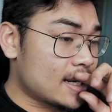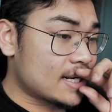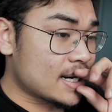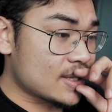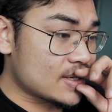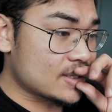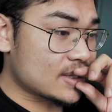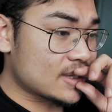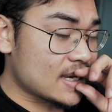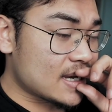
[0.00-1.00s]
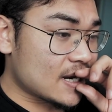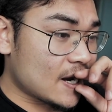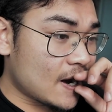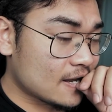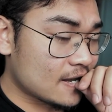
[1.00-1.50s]
Another
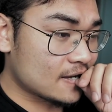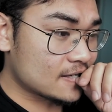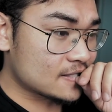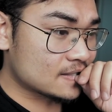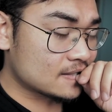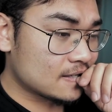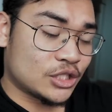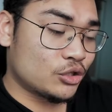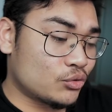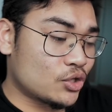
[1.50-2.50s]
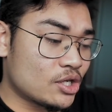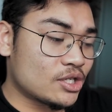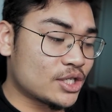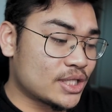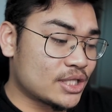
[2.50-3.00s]
thing is you
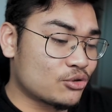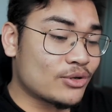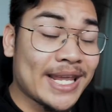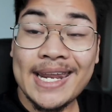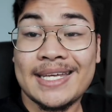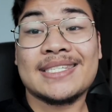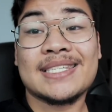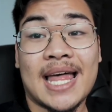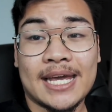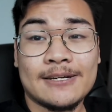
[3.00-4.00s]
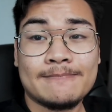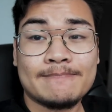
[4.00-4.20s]
can create a slide.